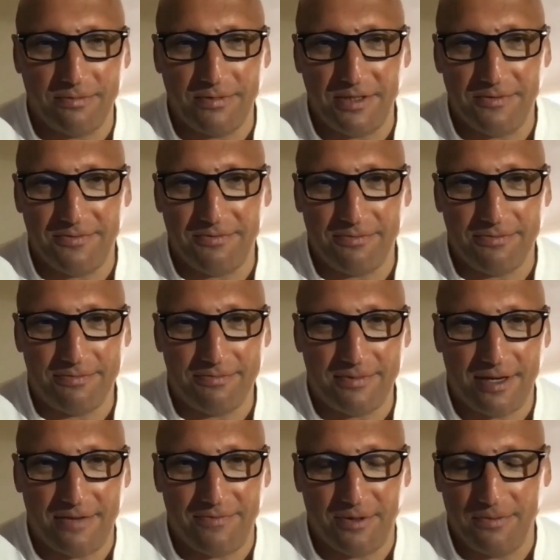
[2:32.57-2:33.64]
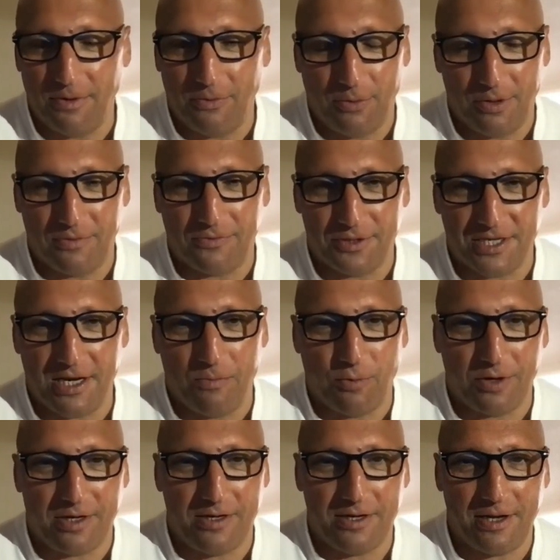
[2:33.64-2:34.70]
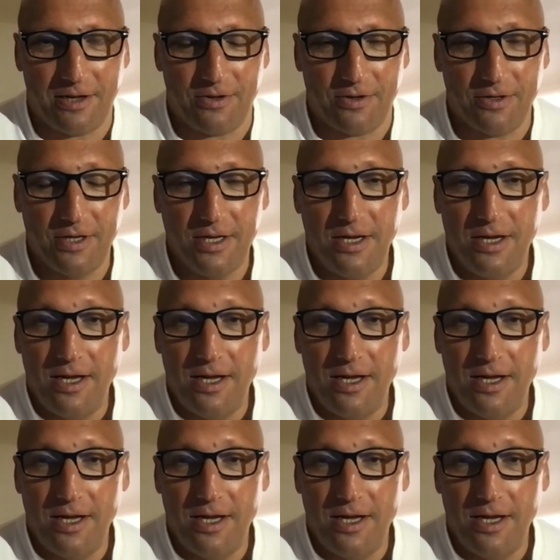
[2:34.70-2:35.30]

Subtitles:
We've had a wonderful time working together.